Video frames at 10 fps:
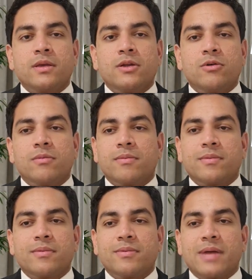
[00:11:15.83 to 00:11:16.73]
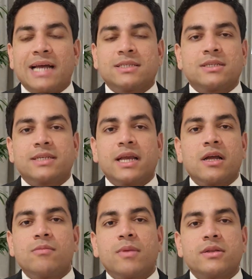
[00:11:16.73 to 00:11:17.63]
you know, as a
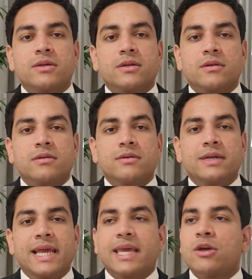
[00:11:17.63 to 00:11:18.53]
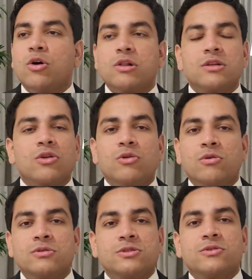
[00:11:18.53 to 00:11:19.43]
single mother, taking all the
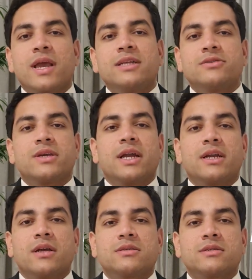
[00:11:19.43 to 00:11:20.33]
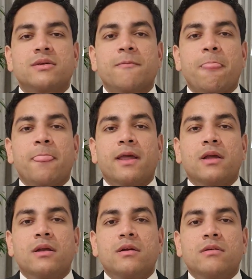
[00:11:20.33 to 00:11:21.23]
loans to educate us?
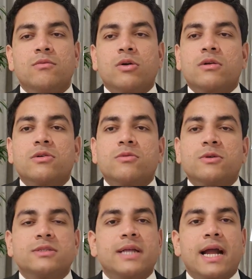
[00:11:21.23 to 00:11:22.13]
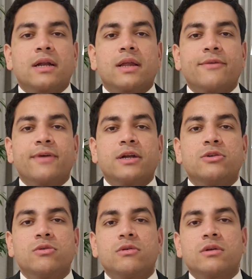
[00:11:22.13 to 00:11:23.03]
What good was that if I
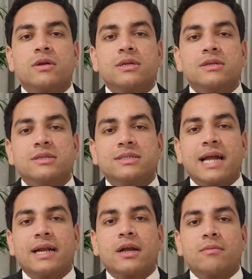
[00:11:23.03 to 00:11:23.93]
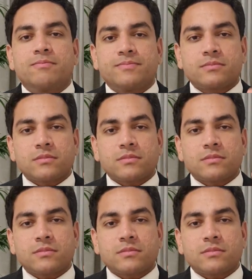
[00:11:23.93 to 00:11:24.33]
don't stand up,